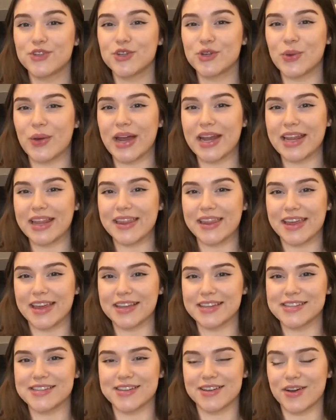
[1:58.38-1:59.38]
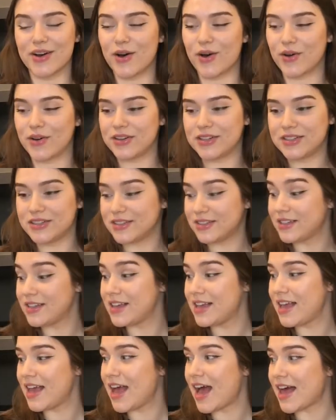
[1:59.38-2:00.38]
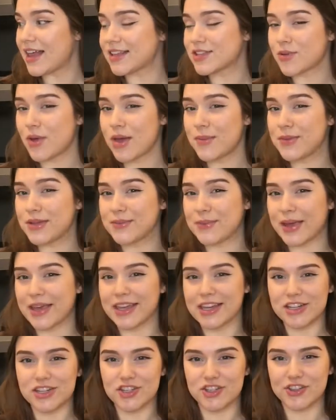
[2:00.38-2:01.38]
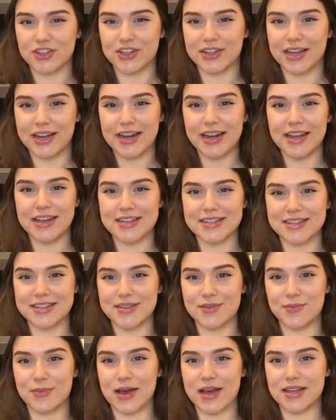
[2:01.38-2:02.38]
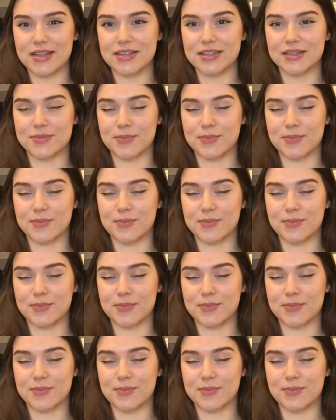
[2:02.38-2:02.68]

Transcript: anything, so that's why I'm in my kitchen. The lighting isn't the best